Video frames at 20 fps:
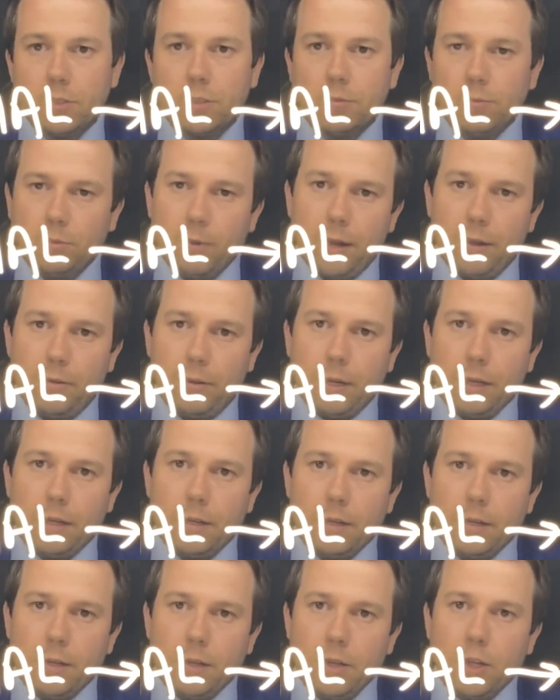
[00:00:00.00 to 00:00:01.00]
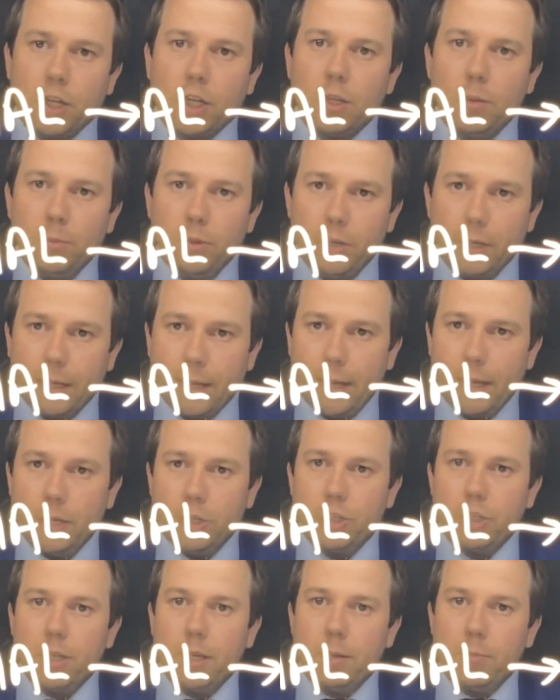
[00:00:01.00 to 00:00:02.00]
of rhetoric,
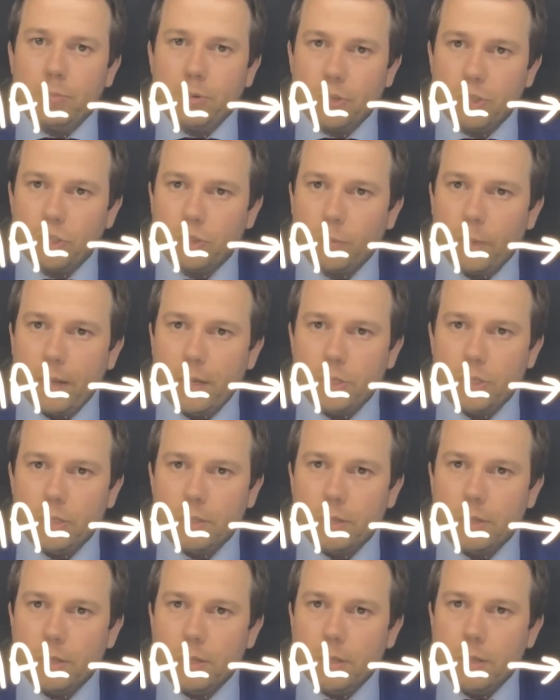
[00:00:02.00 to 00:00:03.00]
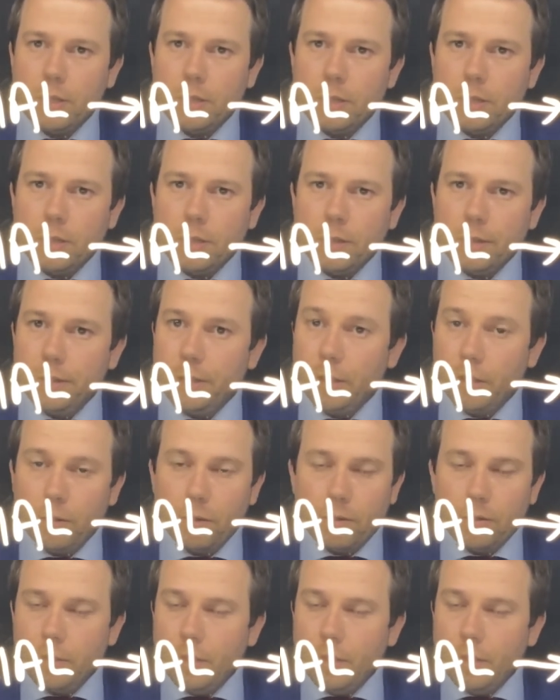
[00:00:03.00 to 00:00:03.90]
communication, and persuasion, they're